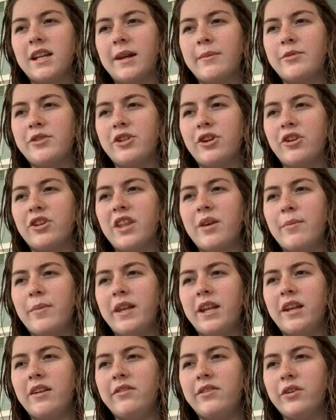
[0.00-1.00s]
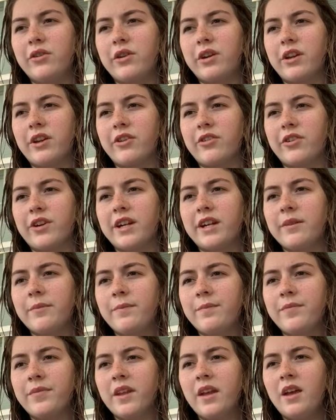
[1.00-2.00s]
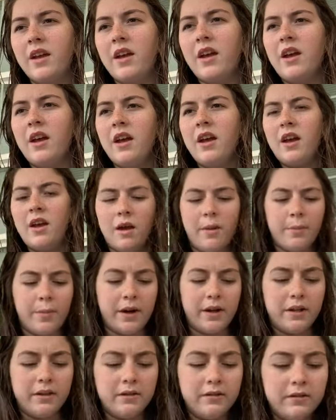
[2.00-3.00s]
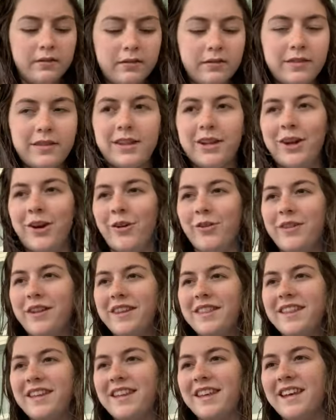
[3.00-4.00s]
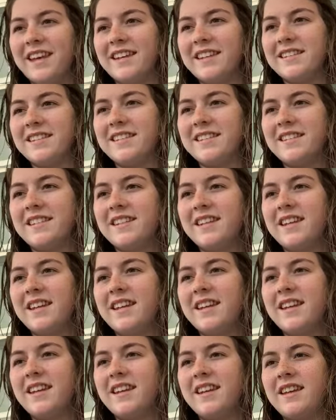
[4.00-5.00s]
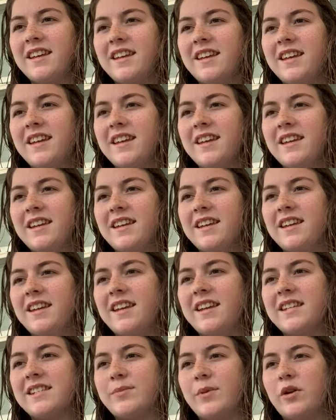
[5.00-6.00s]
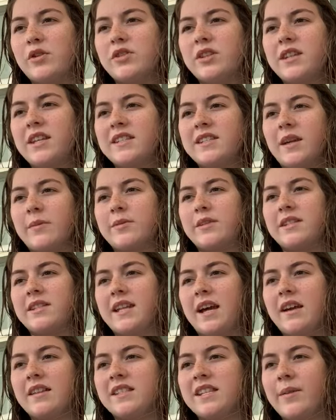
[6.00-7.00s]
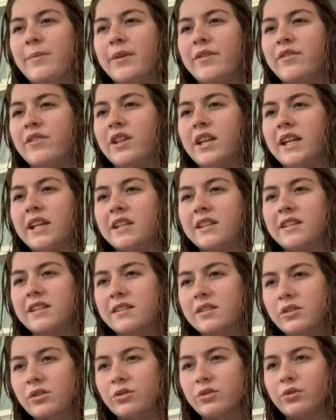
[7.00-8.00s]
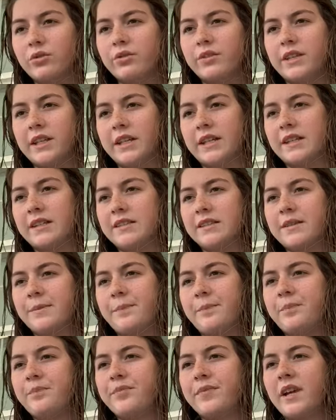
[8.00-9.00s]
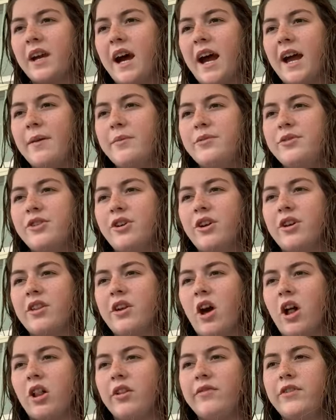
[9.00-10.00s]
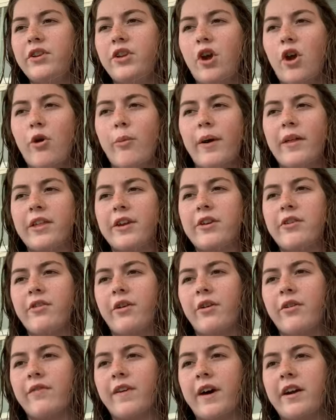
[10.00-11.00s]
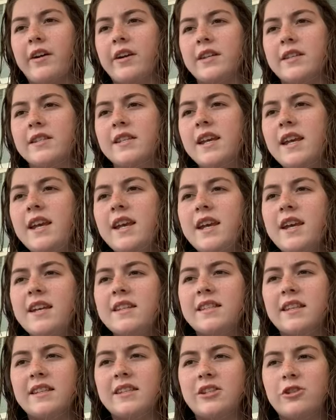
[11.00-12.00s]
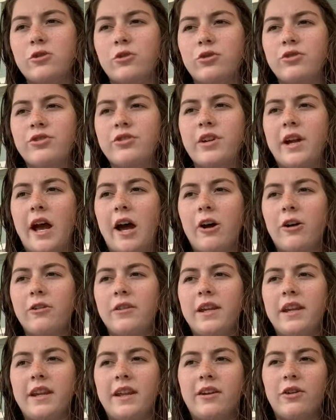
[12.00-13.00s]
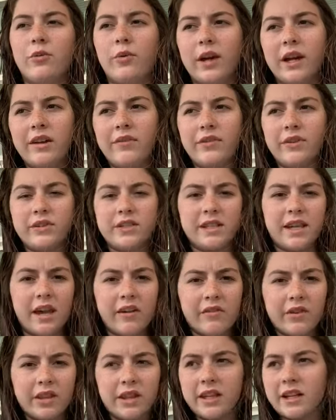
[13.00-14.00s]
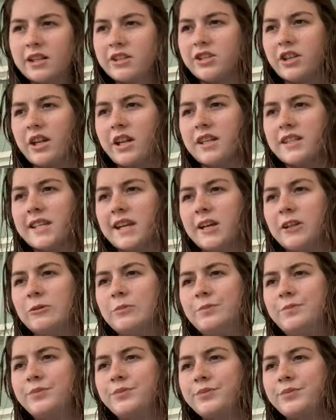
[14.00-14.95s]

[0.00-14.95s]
I'm sure that many of you could agree. But the only thing is, is most of these ups and downs have been related to school things. I'm sure that all of you know about the coronavirus since schools are out, and in a way it feels like everything is shutting down.